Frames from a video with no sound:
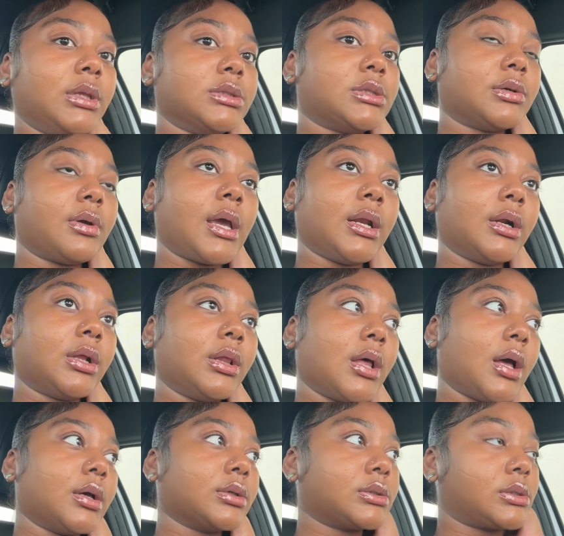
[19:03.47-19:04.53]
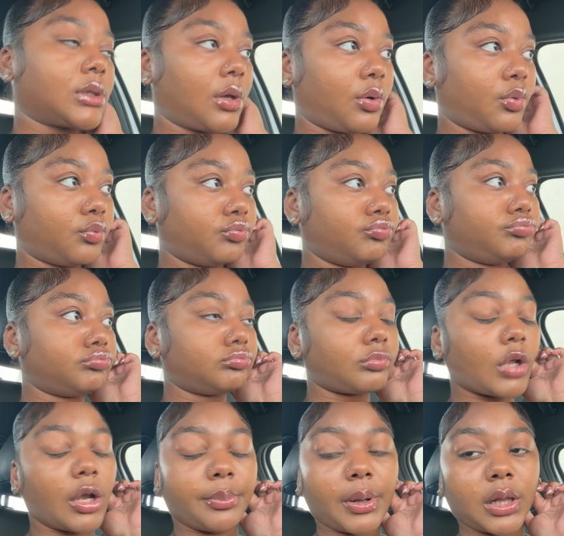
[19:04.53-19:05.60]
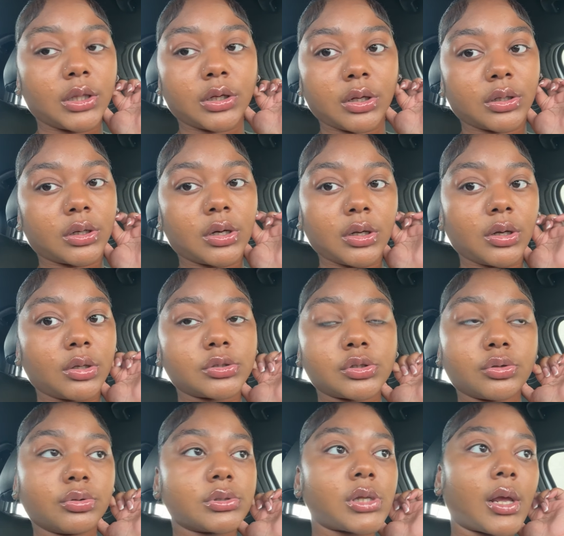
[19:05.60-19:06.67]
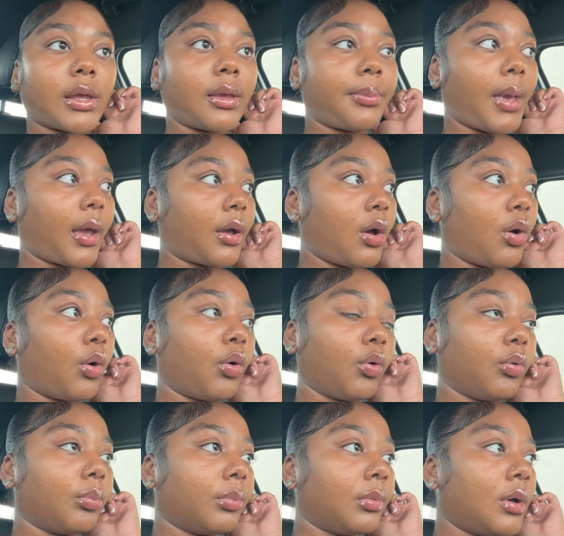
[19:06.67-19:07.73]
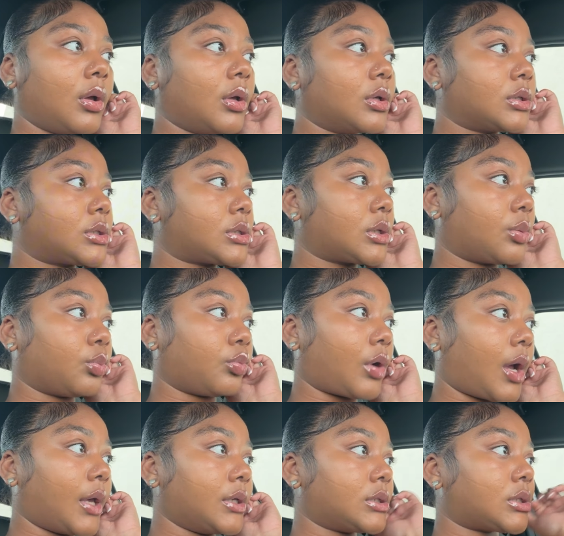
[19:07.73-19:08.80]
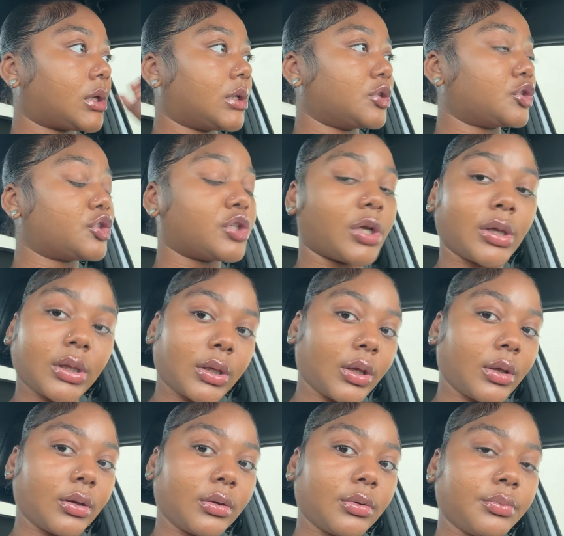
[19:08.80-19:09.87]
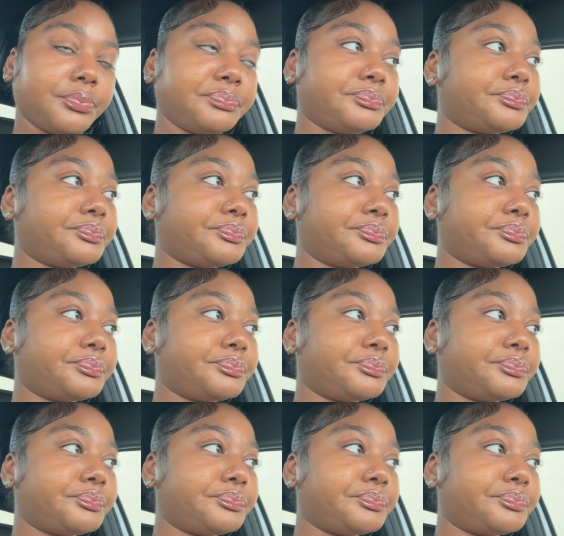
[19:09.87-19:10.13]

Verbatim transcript: until eight o'clock so i'm probably gonna cook as soon as i get back home some rice and chicken